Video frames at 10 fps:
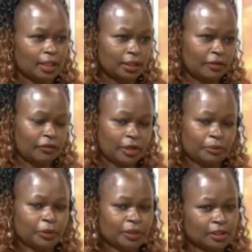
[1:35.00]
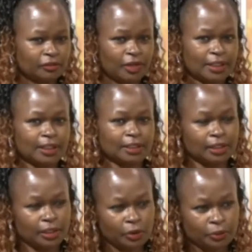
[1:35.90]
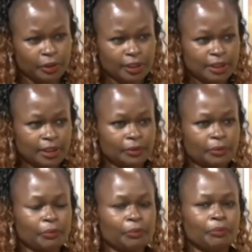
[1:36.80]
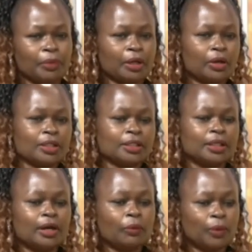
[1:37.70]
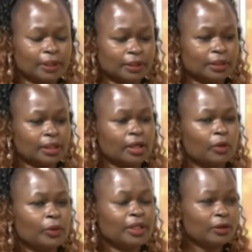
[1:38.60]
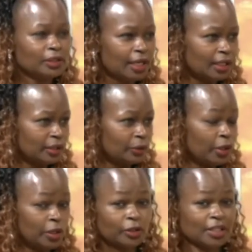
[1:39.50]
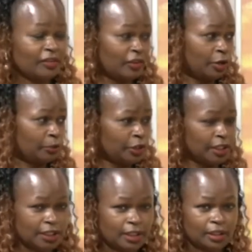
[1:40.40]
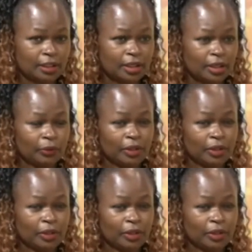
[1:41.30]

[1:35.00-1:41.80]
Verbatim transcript: and health are very important factors in the community. Mm-hmm. Because, one, without health, you cannot have a community. Yeah.